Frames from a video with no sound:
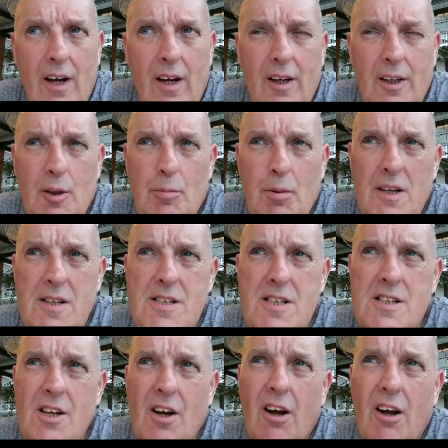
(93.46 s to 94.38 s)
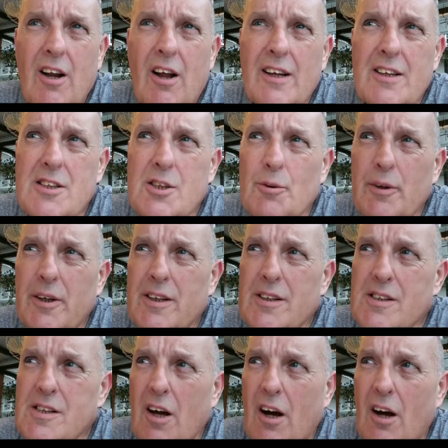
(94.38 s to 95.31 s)
The places I like to eat
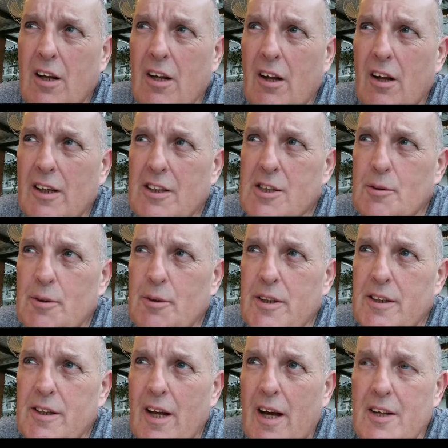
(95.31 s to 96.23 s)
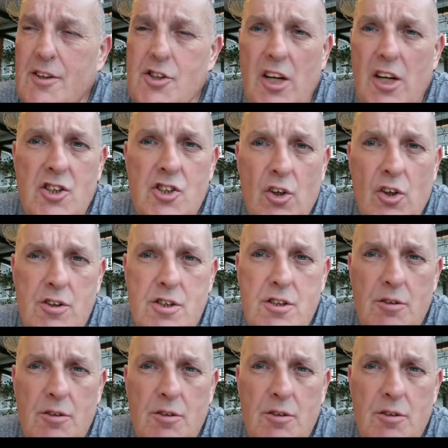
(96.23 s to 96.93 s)
at Denchos.